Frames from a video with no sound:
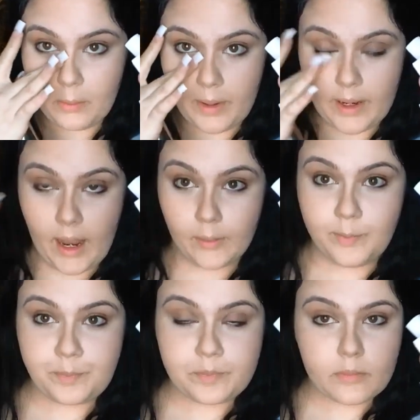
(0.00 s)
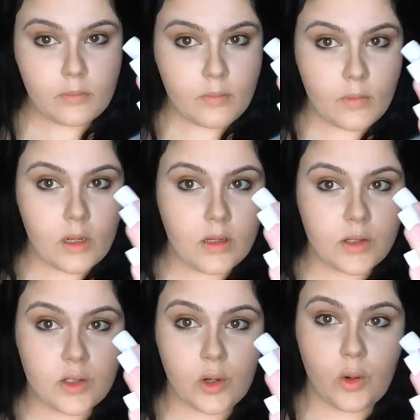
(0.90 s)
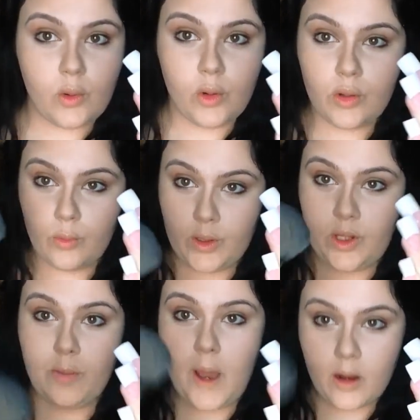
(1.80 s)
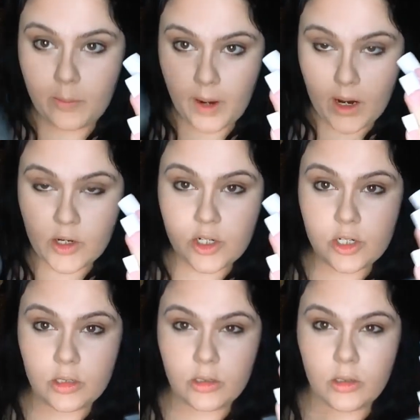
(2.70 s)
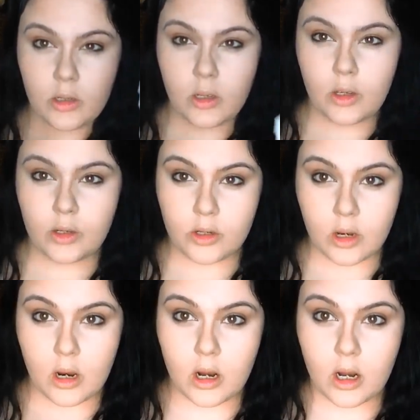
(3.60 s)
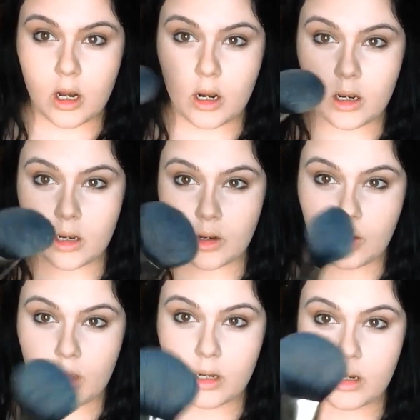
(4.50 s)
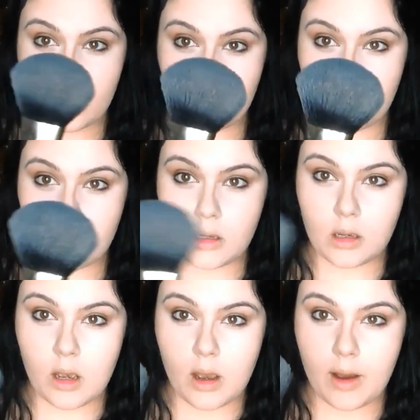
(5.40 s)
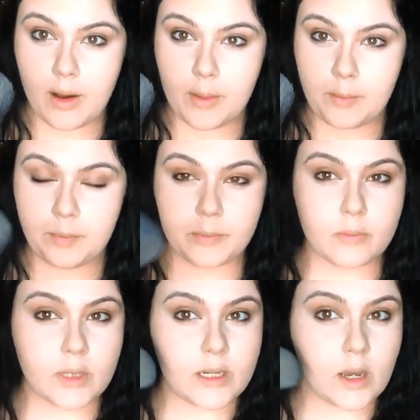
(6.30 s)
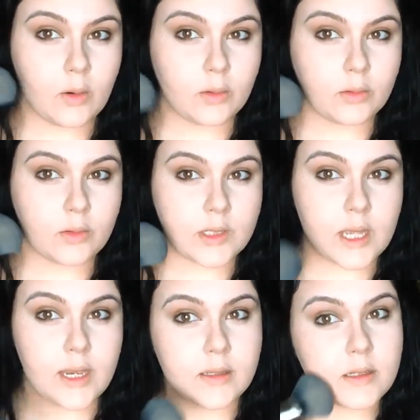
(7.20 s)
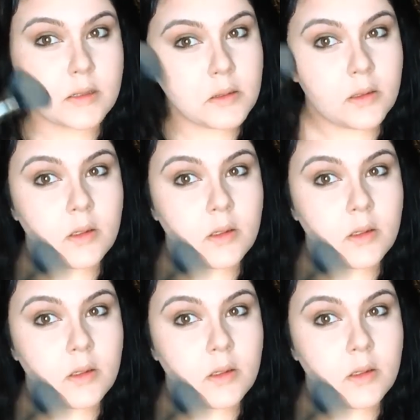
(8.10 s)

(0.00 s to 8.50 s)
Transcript: But yeah. So, with your powder brush, you're gonna blend out those lines.